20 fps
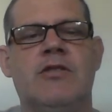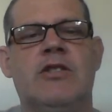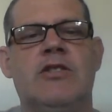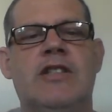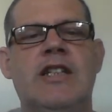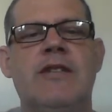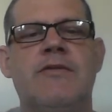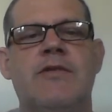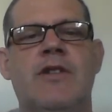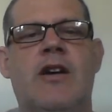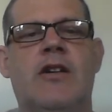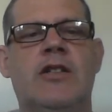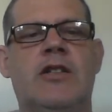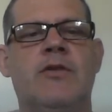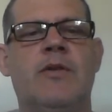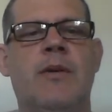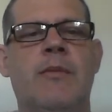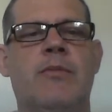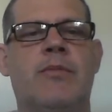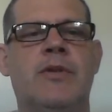you could even
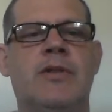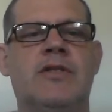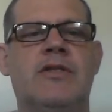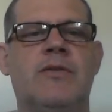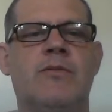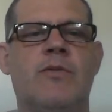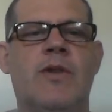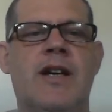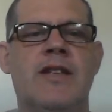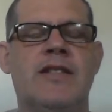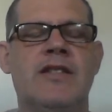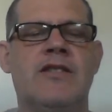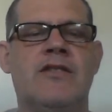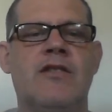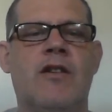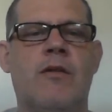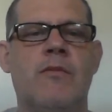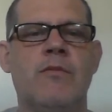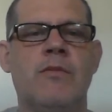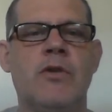argue in Britain, where there's
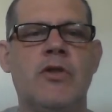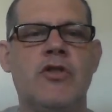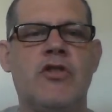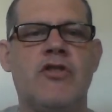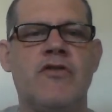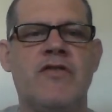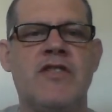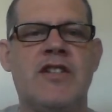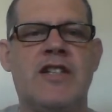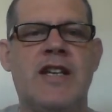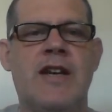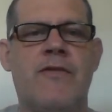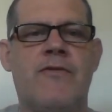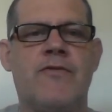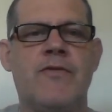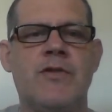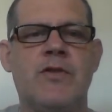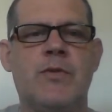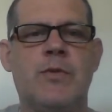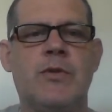not much of a
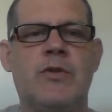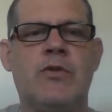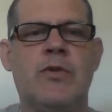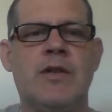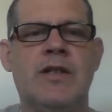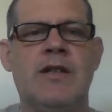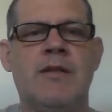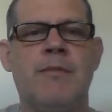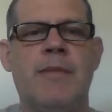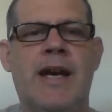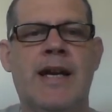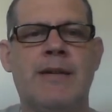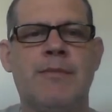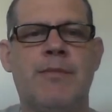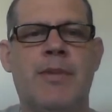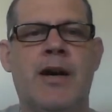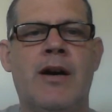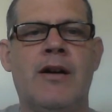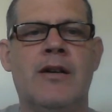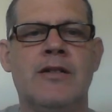difference between the main
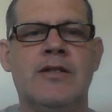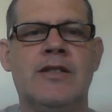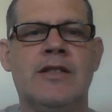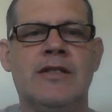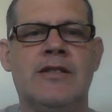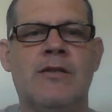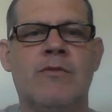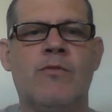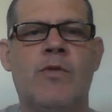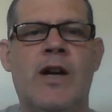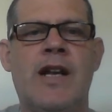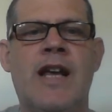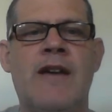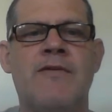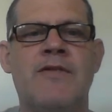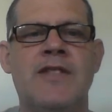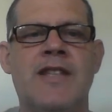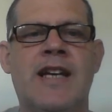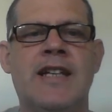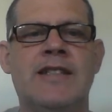parties, and
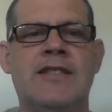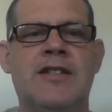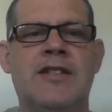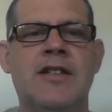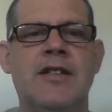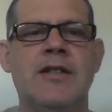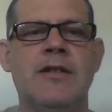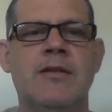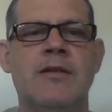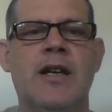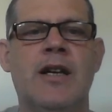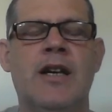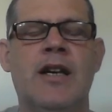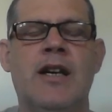whatever they do,